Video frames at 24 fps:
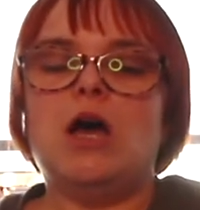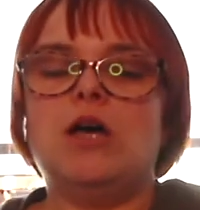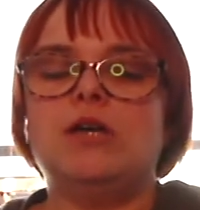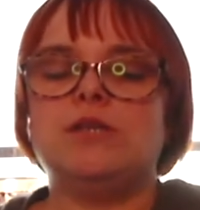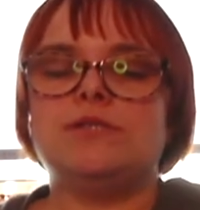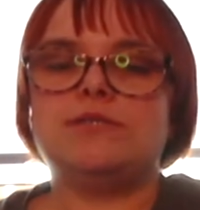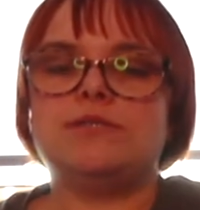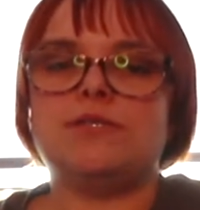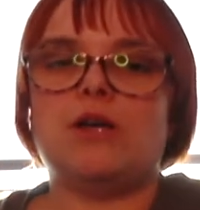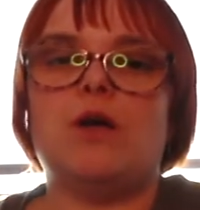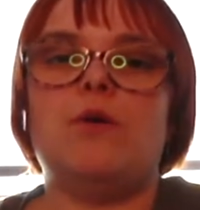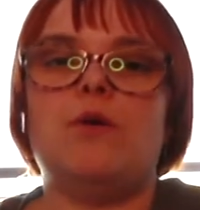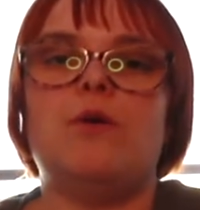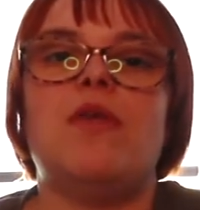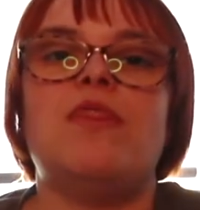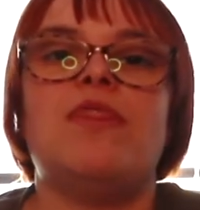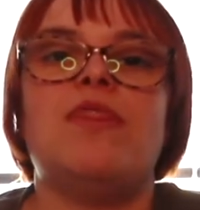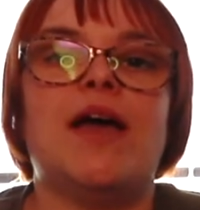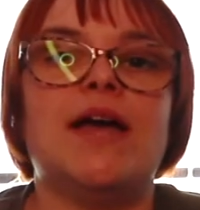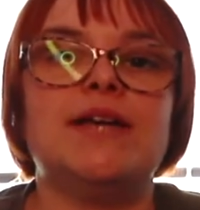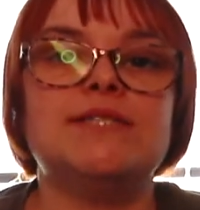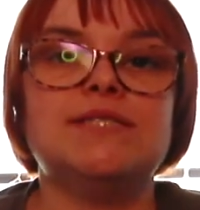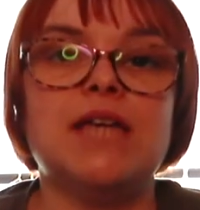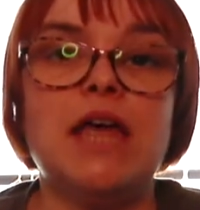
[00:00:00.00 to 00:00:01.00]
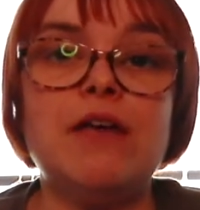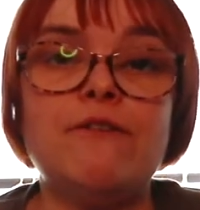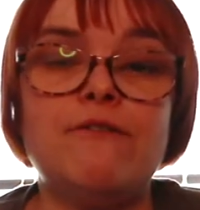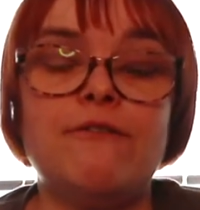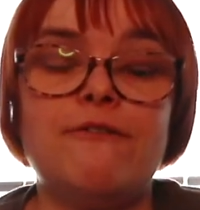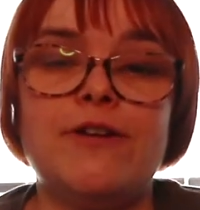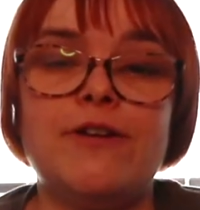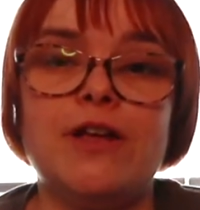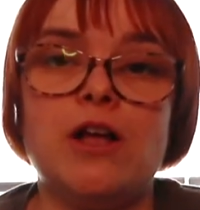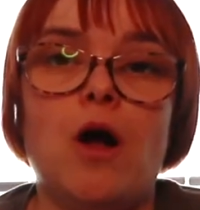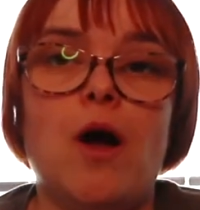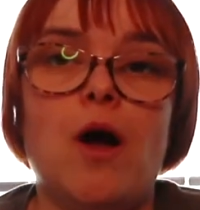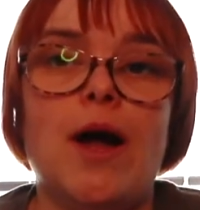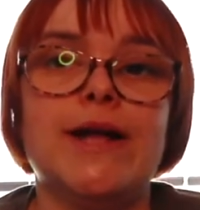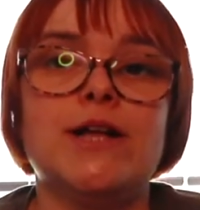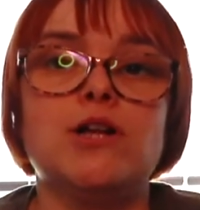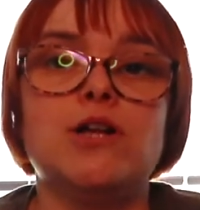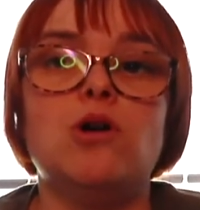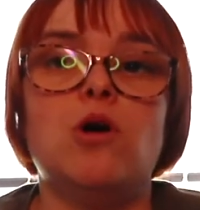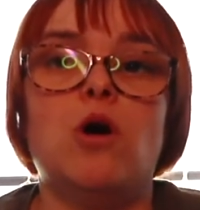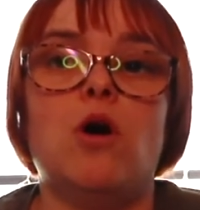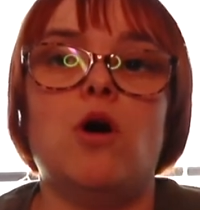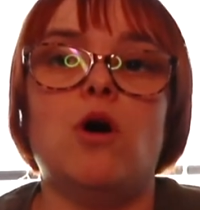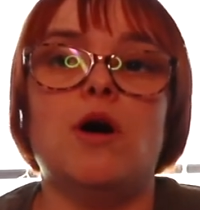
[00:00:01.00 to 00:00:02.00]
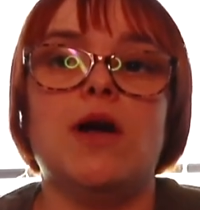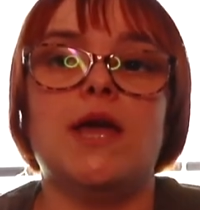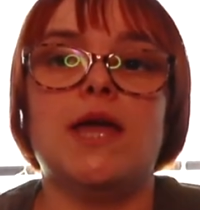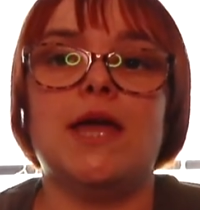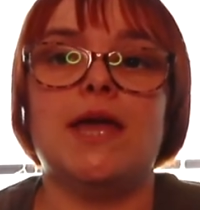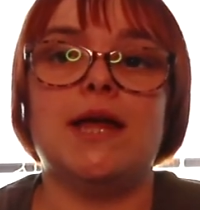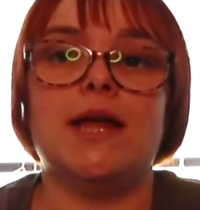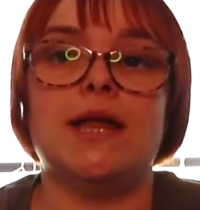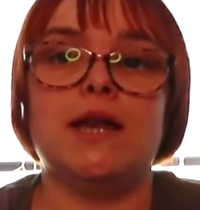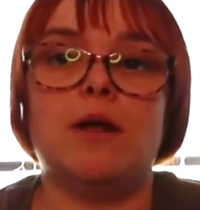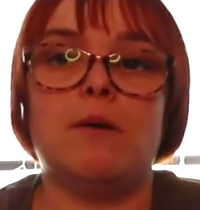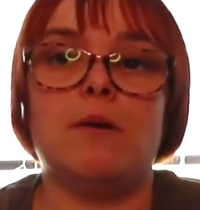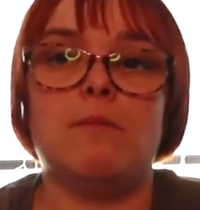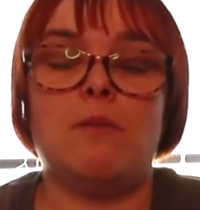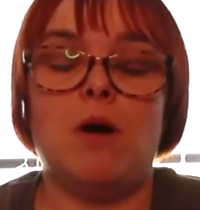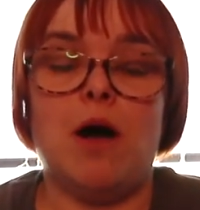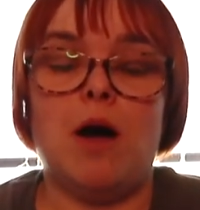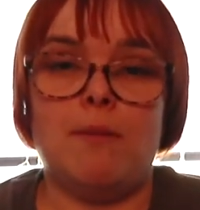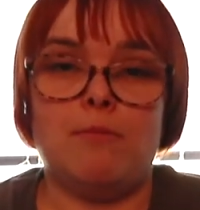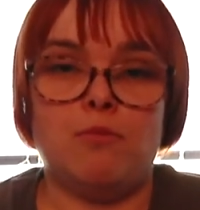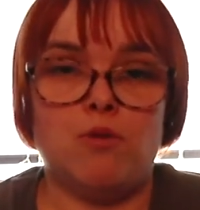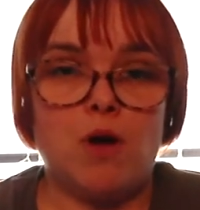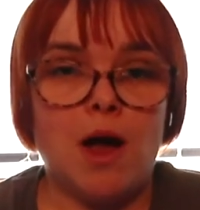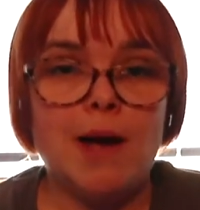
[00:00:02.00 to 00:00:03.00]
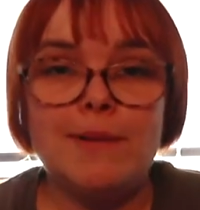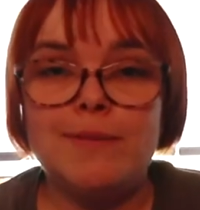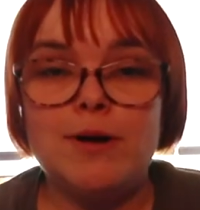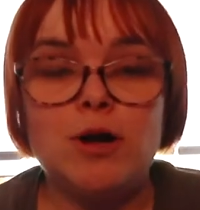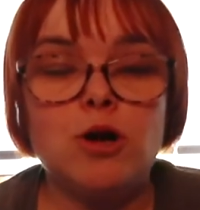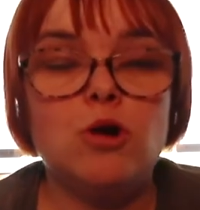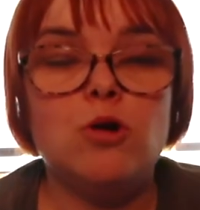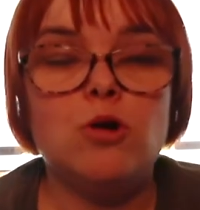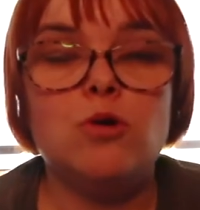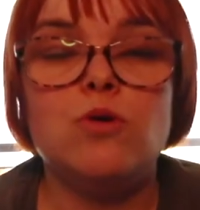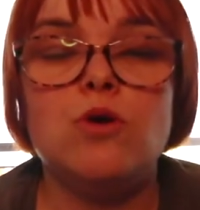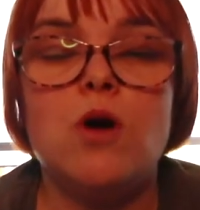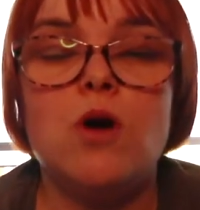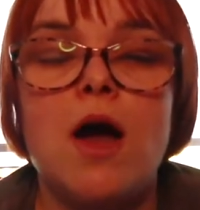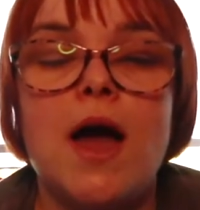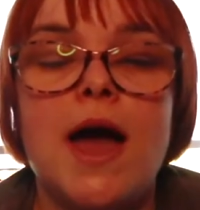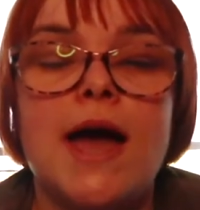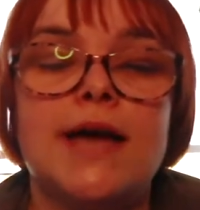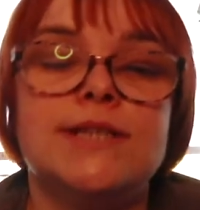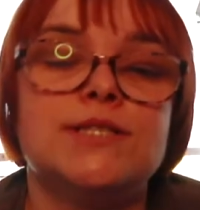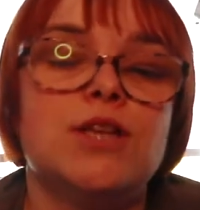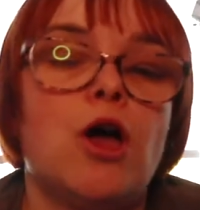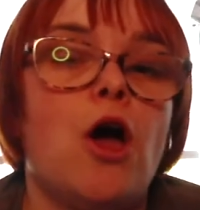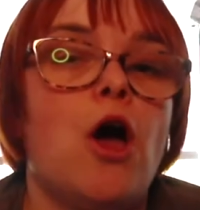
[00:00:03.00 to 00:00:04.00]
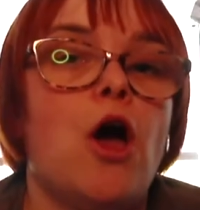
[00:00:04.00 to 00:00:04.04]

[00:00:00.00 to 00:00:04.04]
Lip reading: So that is everything I got in my Primark haul, guys.